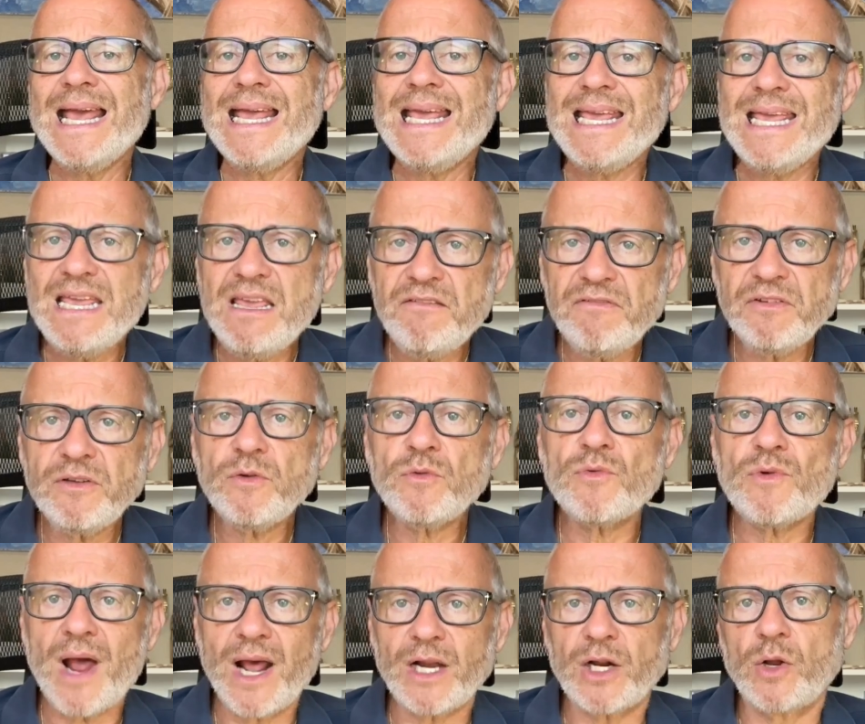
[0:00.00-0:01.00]
Even
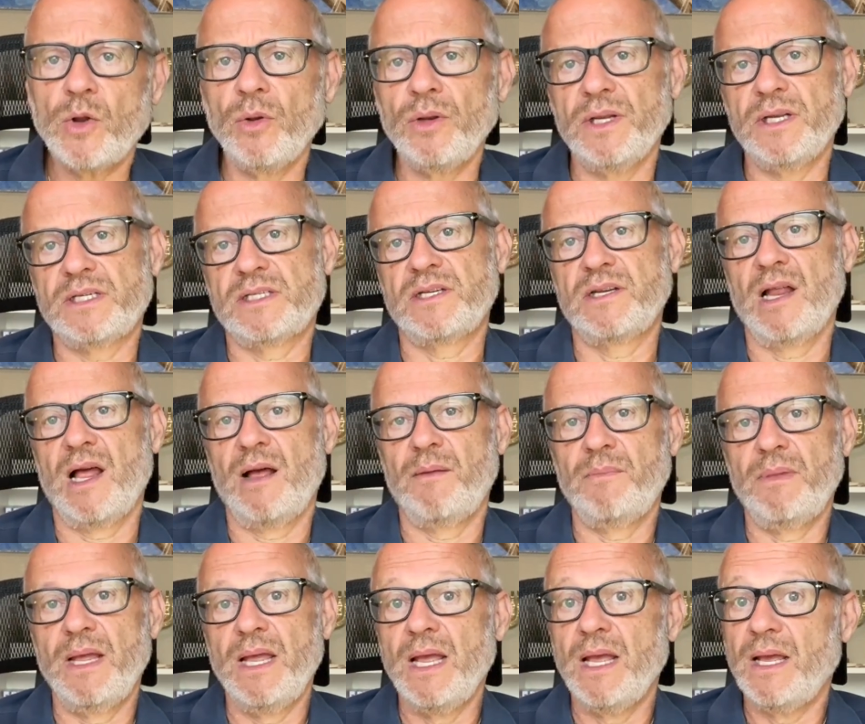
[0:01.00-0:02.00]
radical
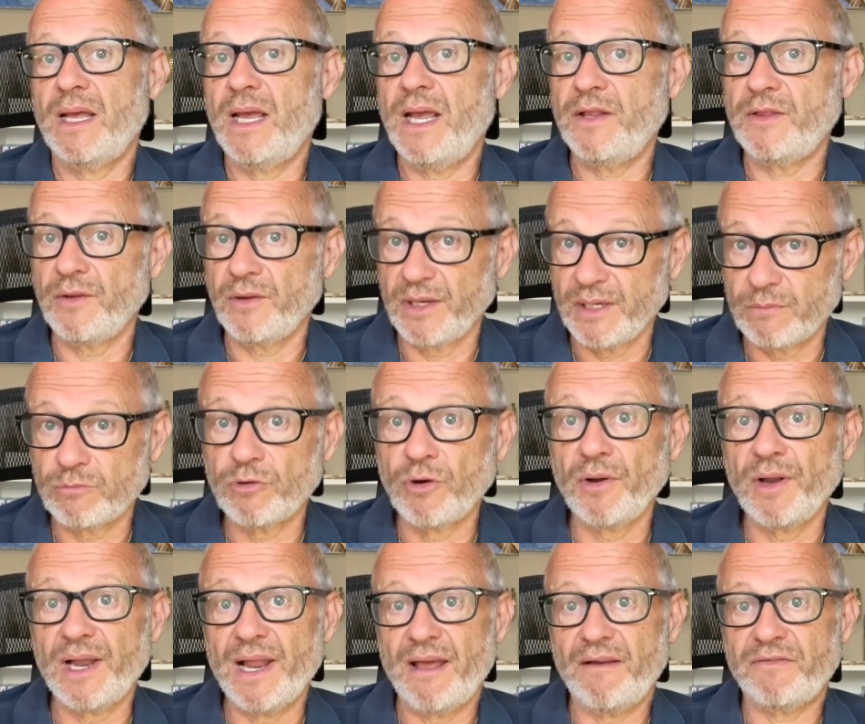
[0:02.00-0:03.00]
Islam and the
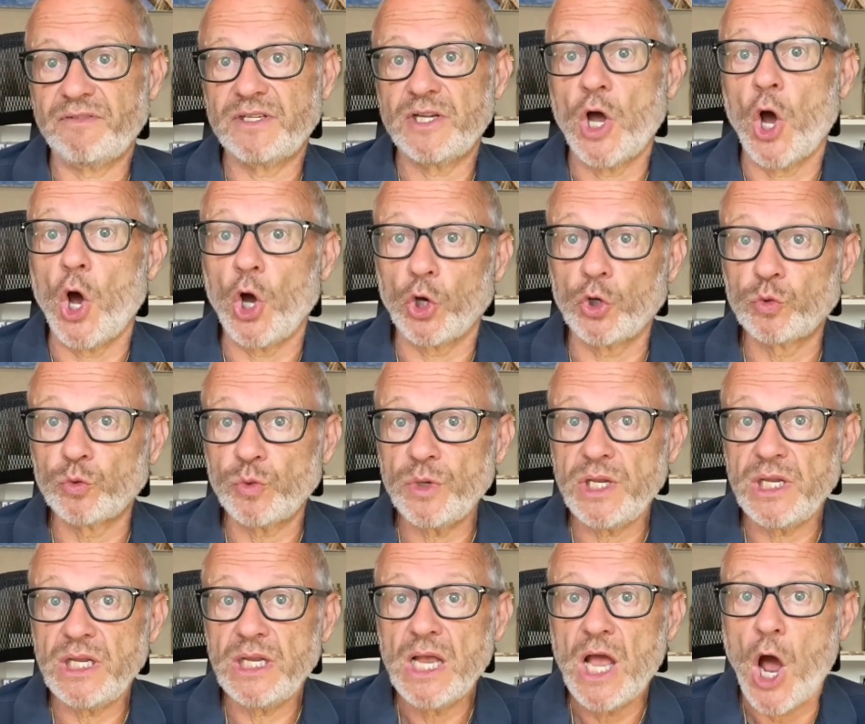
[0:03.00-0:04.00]
liberal left
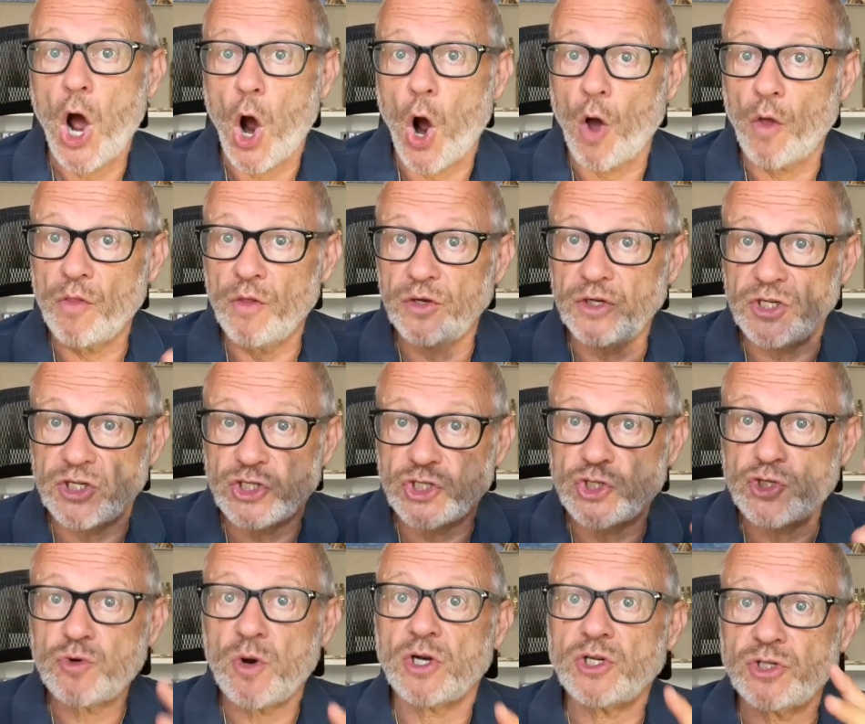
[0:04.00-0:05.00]
agree on the
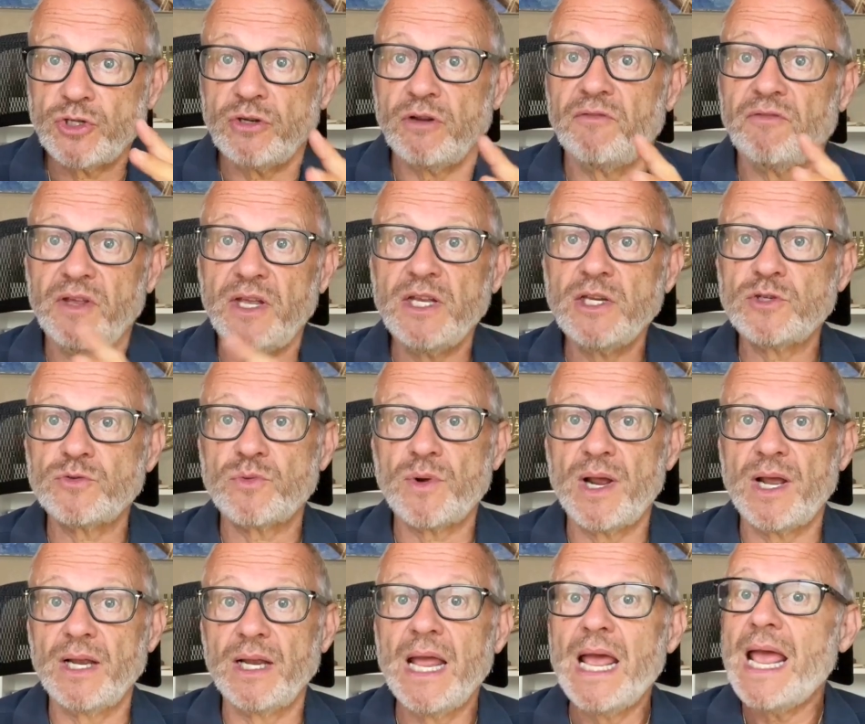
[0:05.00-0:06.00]
destruction of
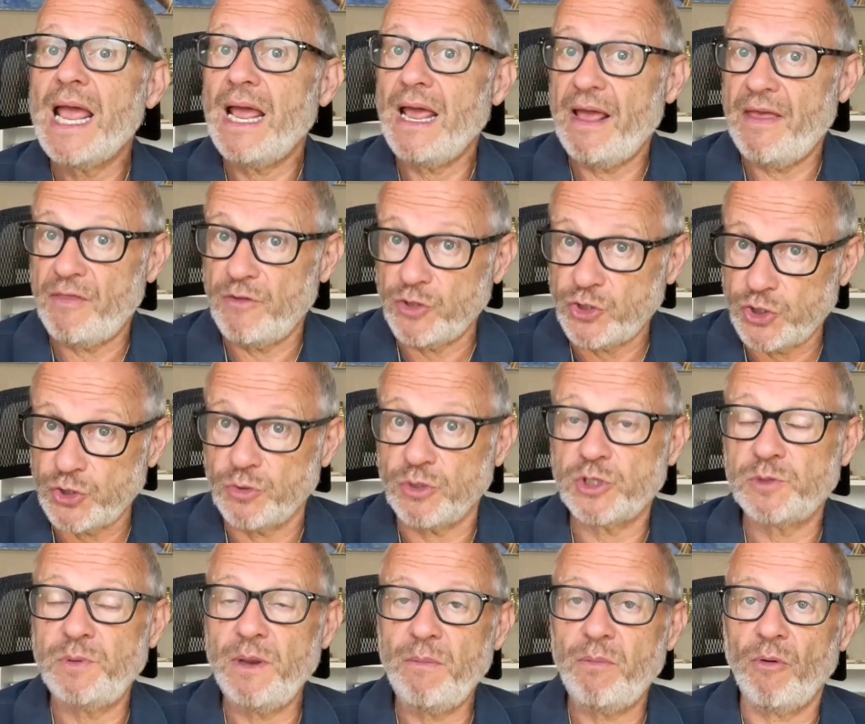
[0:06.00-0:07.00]
Israel and the
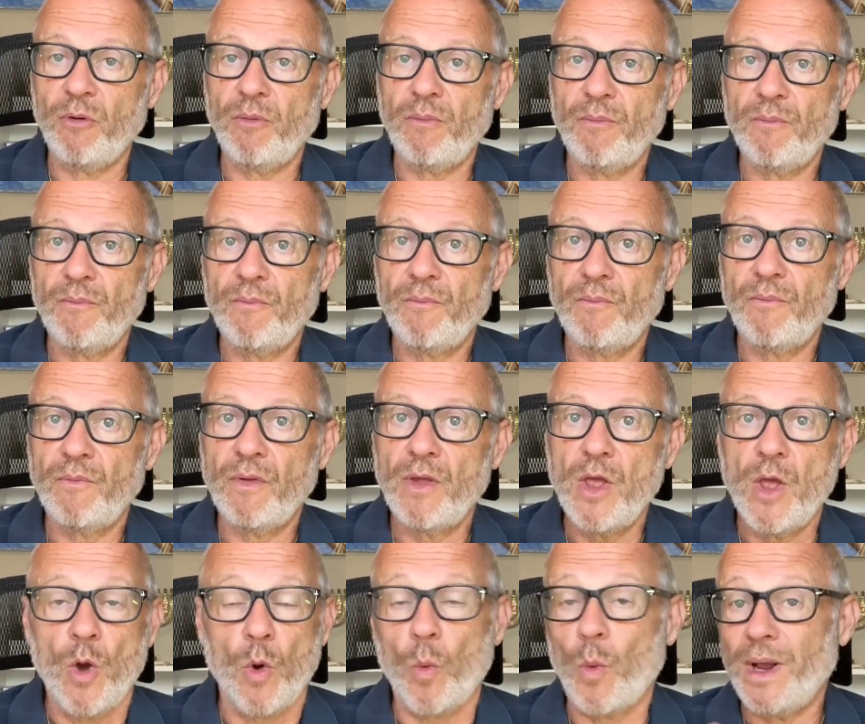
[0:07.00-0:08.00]
Jewish people,
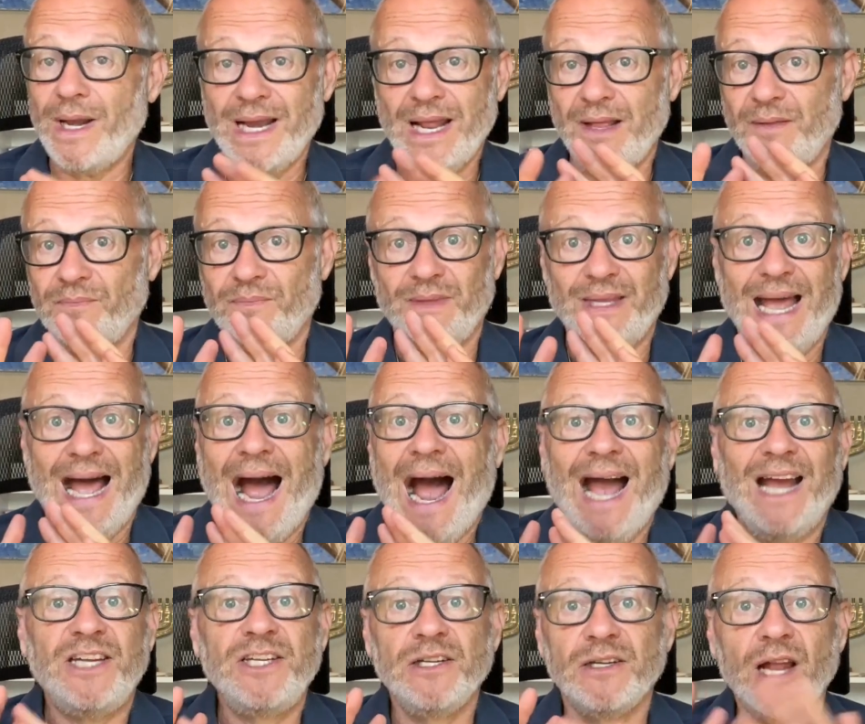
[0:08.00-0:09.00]
when
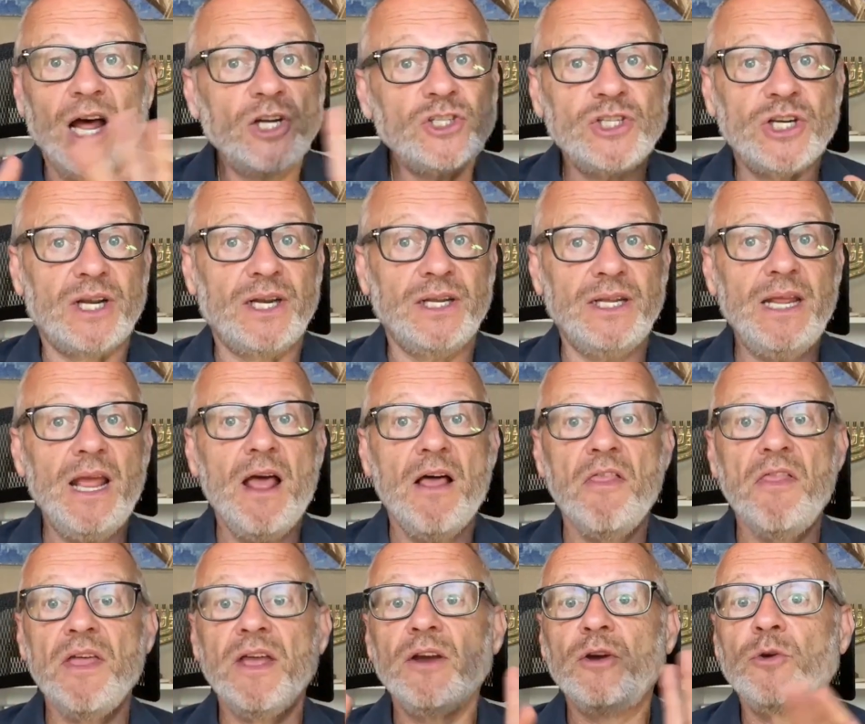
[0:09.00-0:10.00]
ideologically
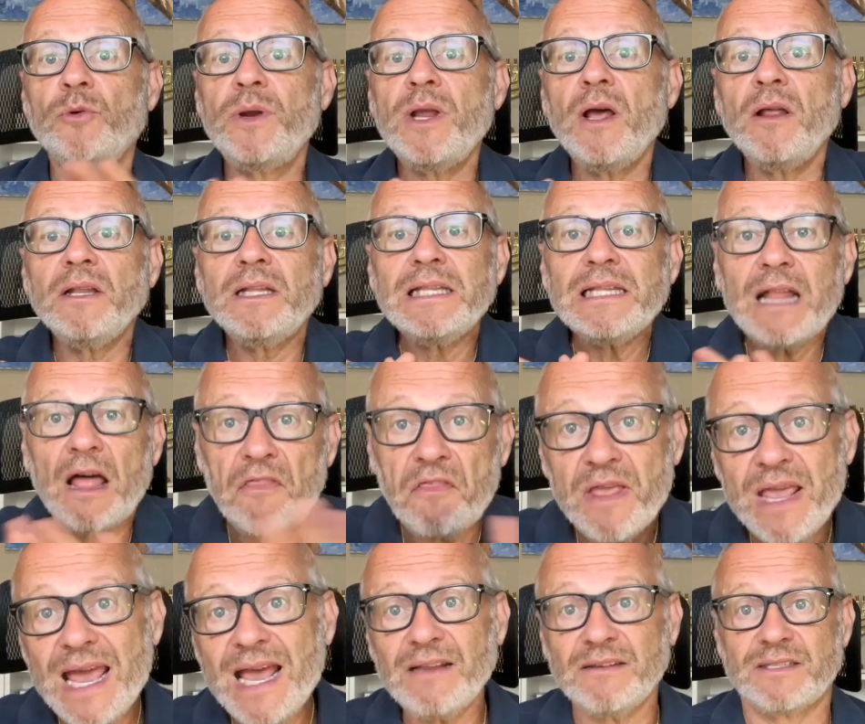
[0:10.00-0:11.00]
they agree on
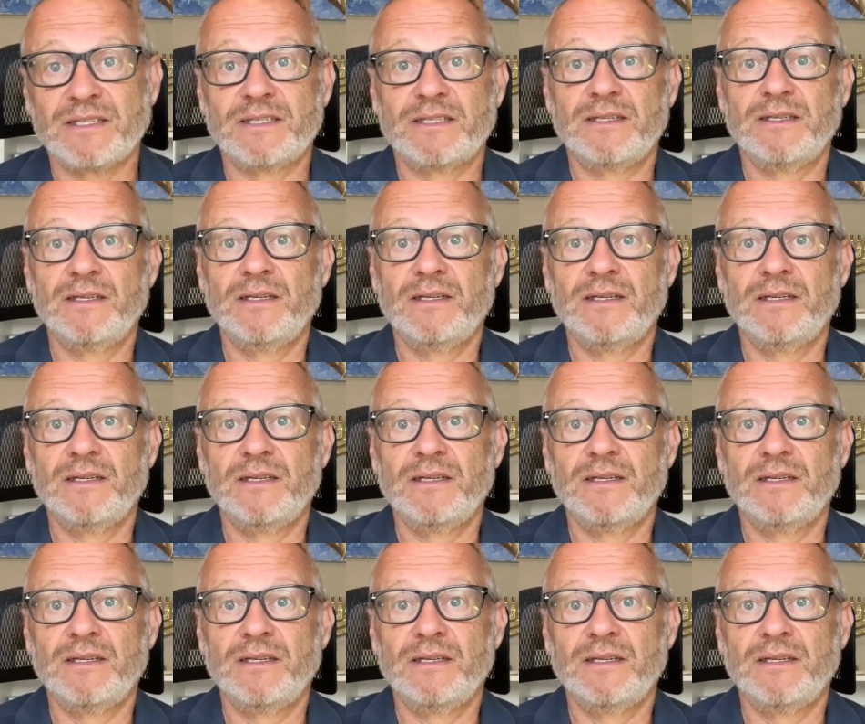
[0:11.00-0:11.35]
nothing else,